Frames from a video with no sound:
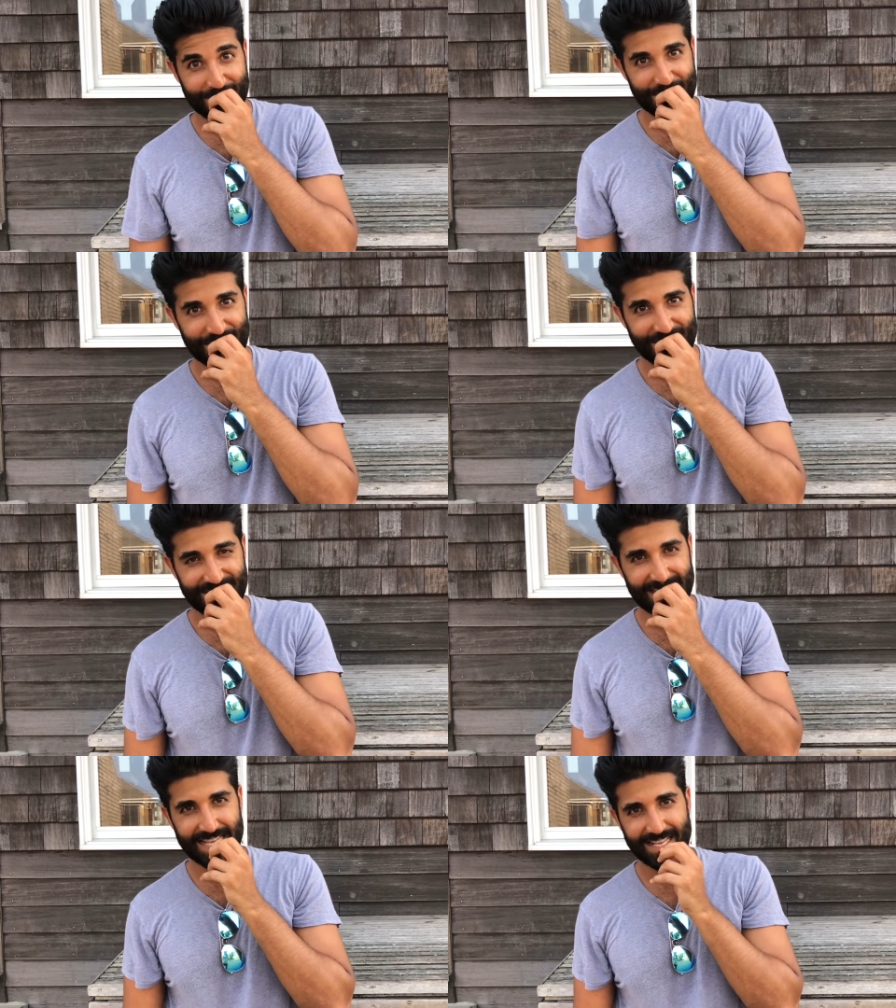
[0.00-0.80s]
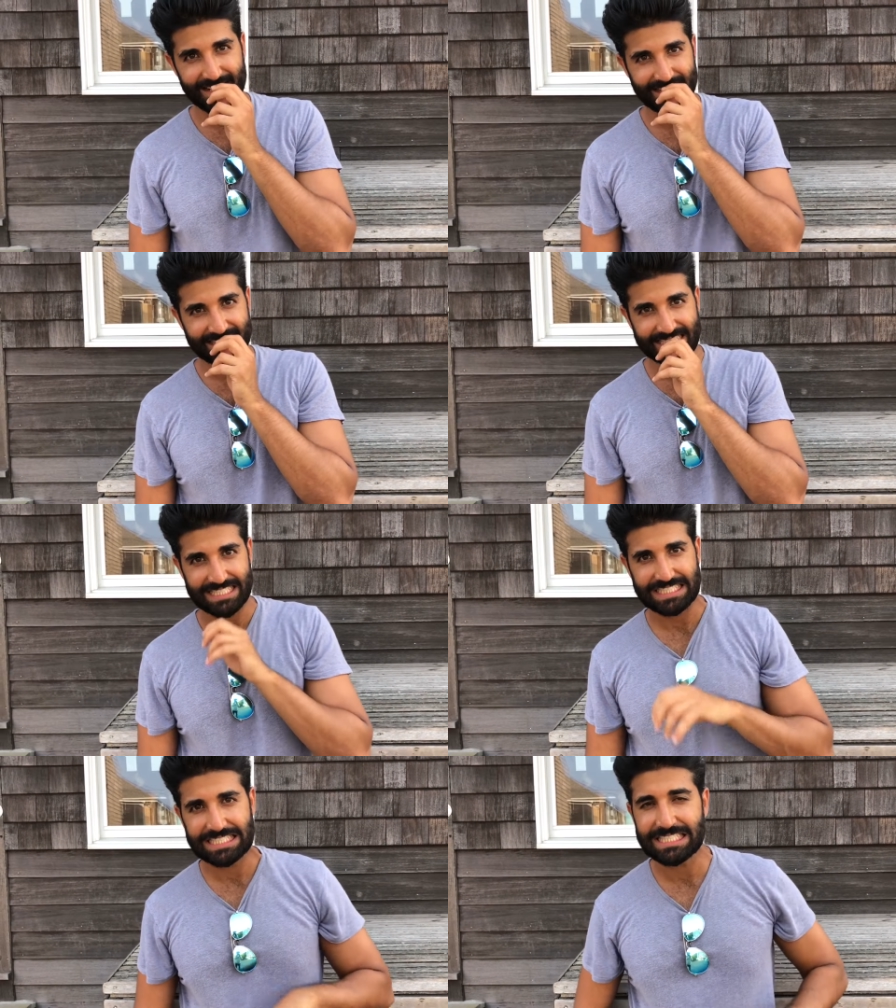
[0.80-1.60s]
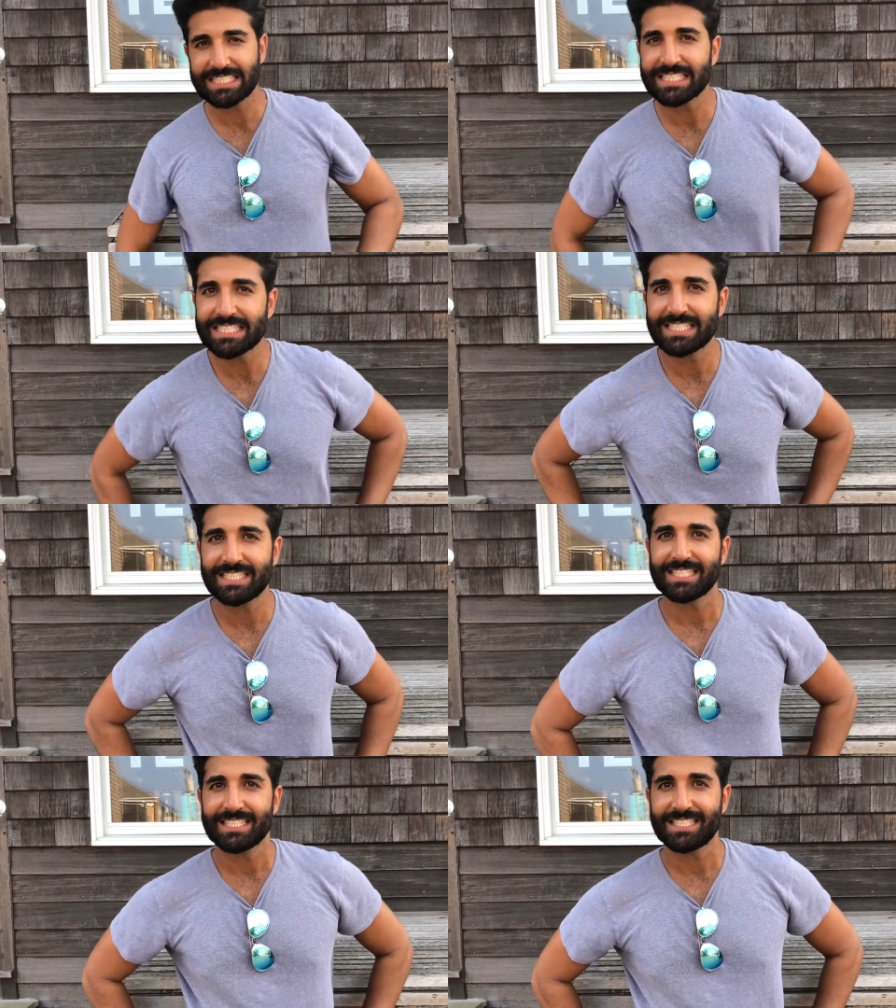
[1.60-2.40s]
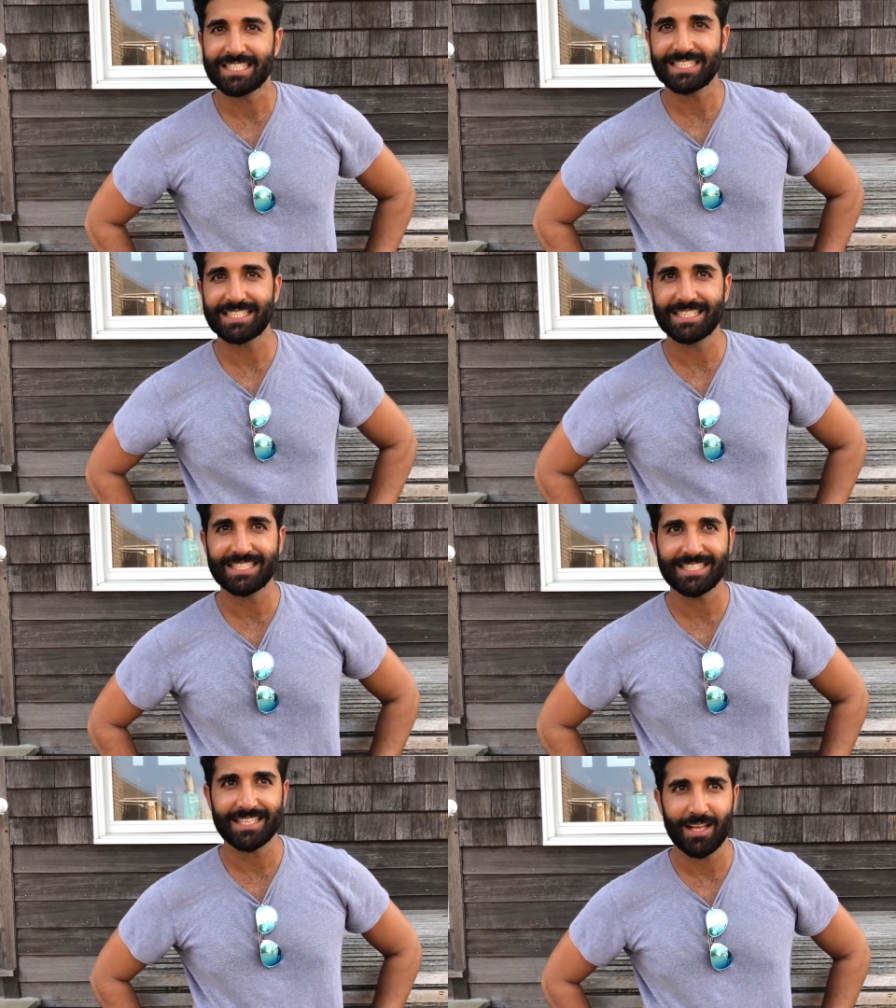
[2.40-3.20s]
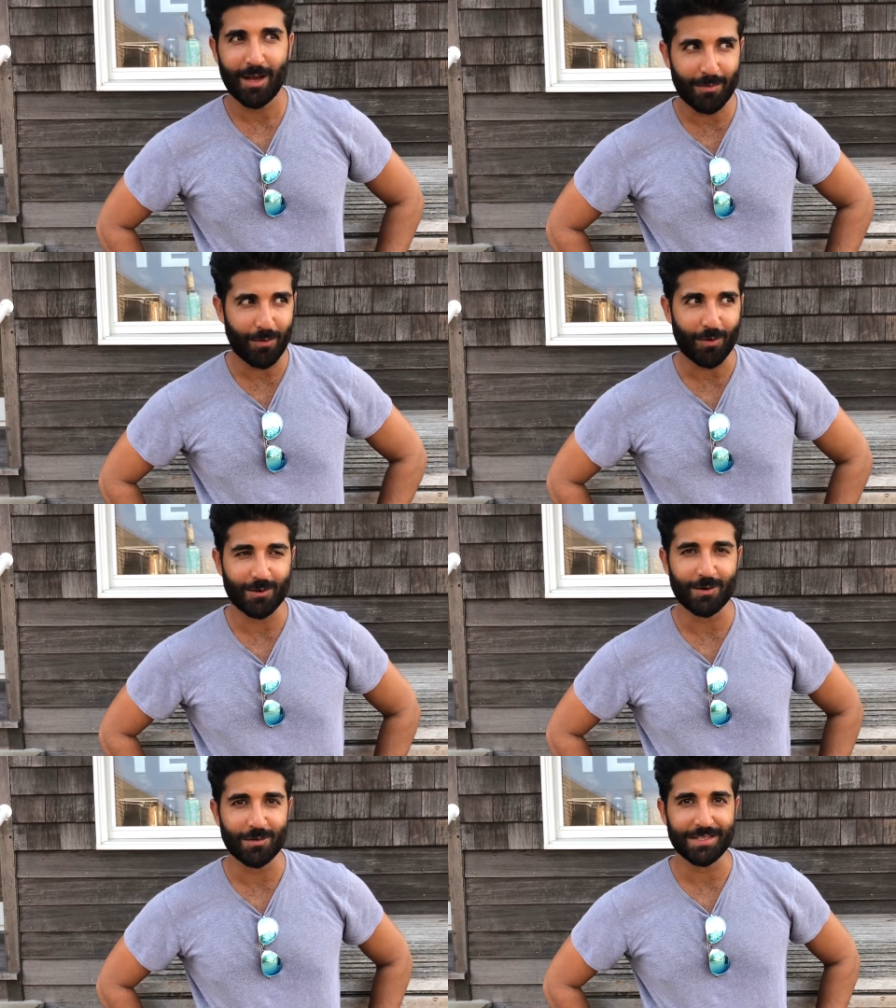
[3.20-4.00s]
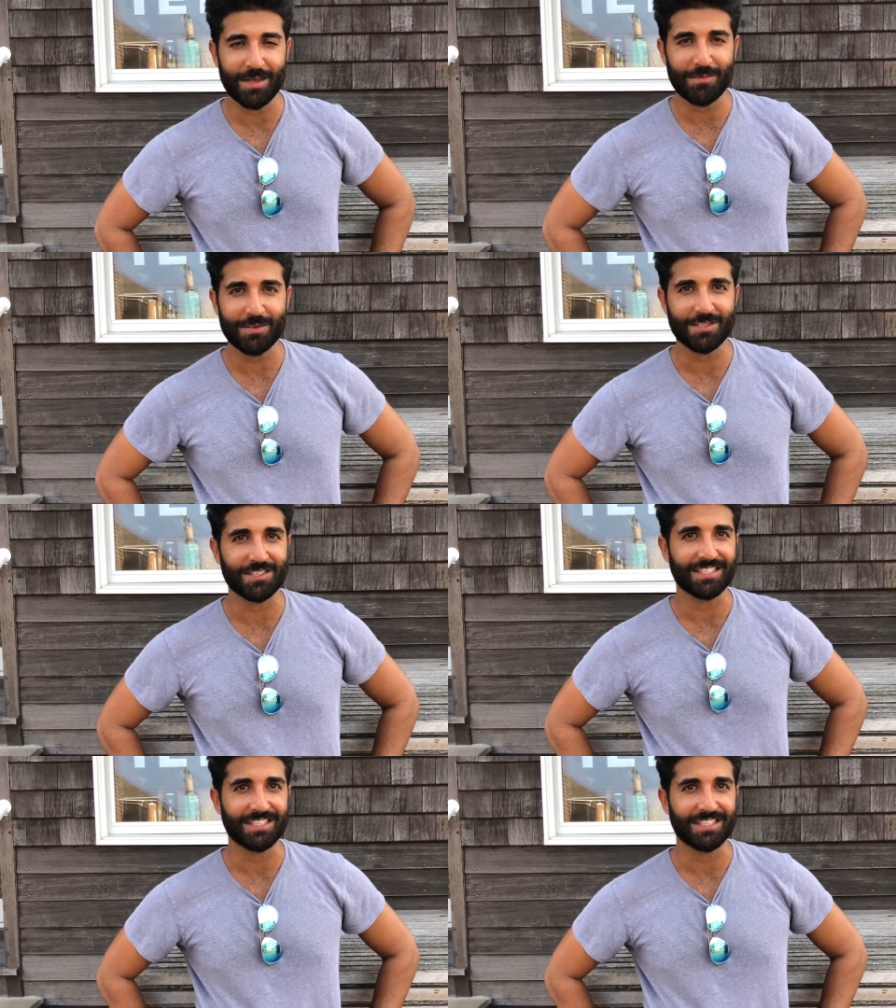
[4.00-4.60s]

poor girl with ambition, or a rich girl with no ambition? A poor girl with ambition.